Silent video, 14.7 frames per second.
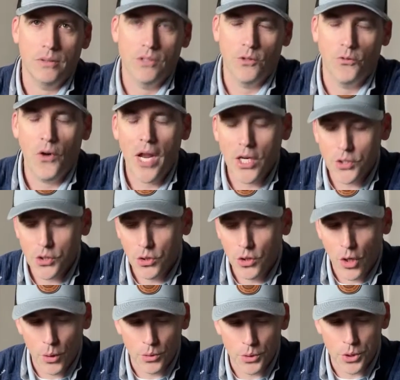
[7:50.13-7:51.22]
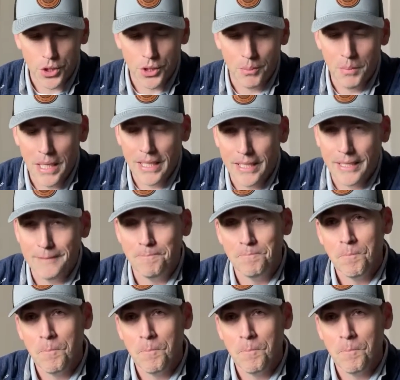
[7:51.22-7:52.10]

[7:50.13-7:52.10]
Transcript: So fractional ownership meaning